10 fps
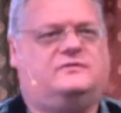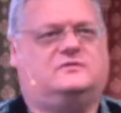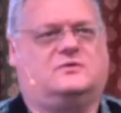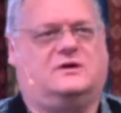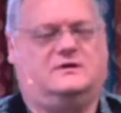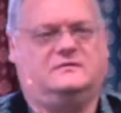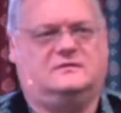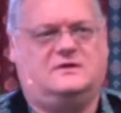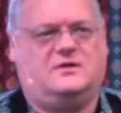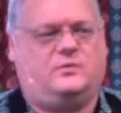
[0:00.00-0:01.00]
stores.
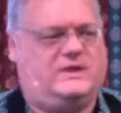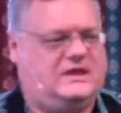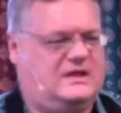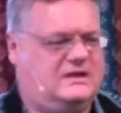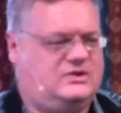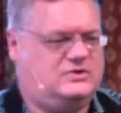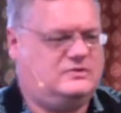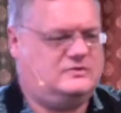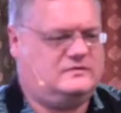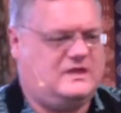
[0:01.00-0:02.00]
We can
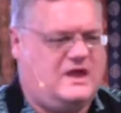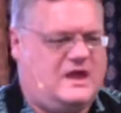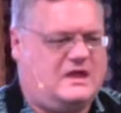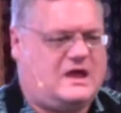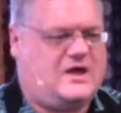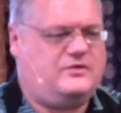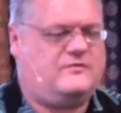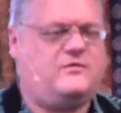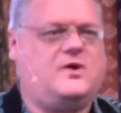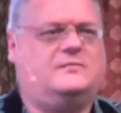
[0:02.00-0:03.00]
use other
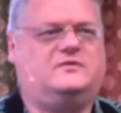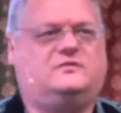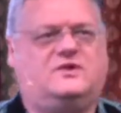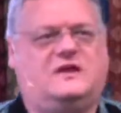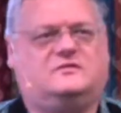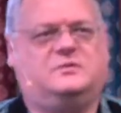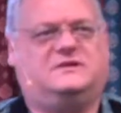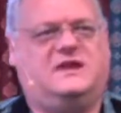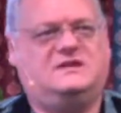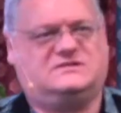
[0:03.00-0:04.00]
forms of
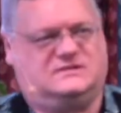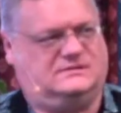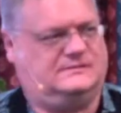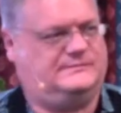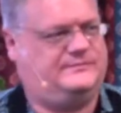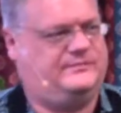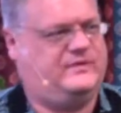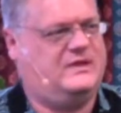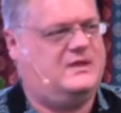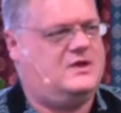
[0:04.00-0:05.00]
transportation.
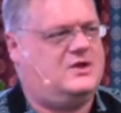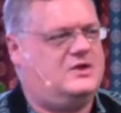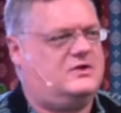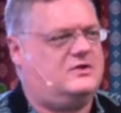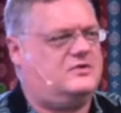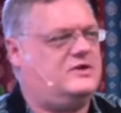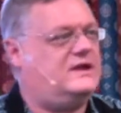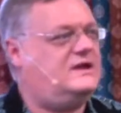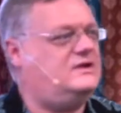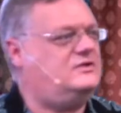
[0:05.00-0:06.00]

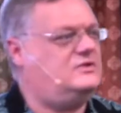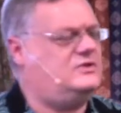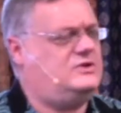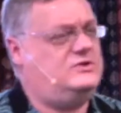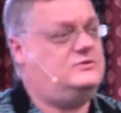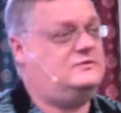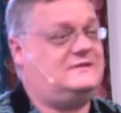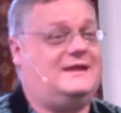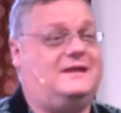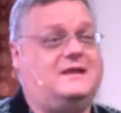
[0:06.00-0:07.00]
Greta used
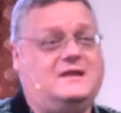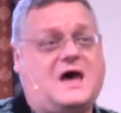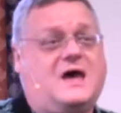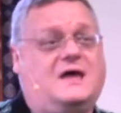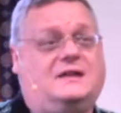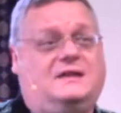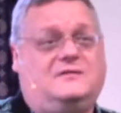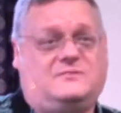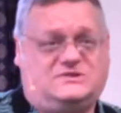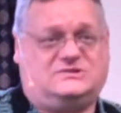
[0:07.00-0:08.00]
a
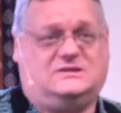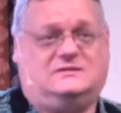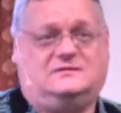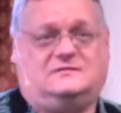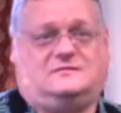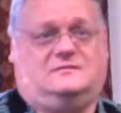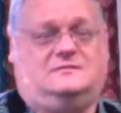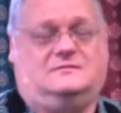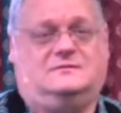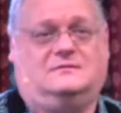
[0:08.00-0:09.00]
non-emissions
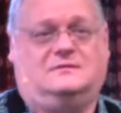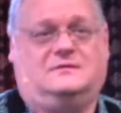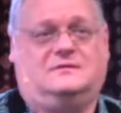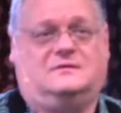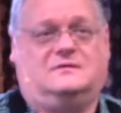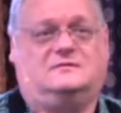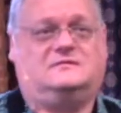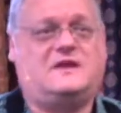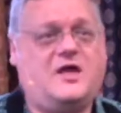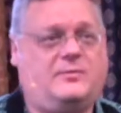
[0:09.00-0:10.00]

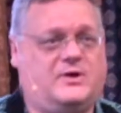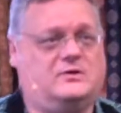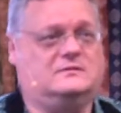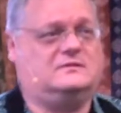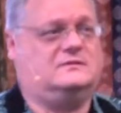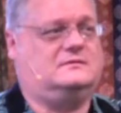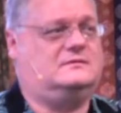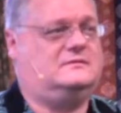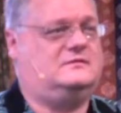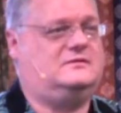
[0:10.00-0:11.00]
sailboat
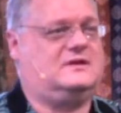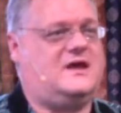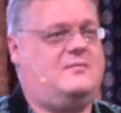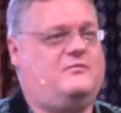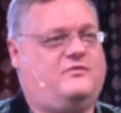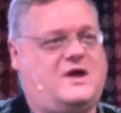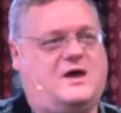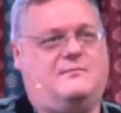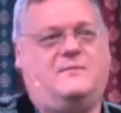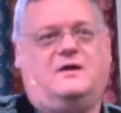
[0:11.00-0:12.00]
to come
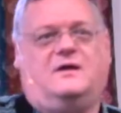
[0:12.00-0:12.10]
from